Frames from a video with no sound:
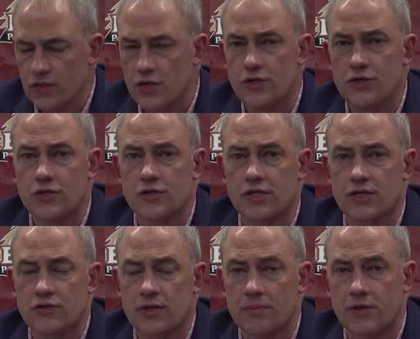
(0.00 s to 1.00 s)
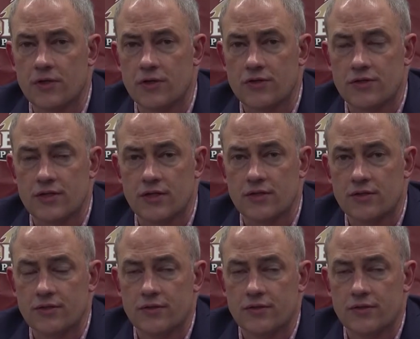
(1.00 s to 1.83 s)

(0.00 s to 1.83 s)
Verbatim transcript: huge, huge contributors to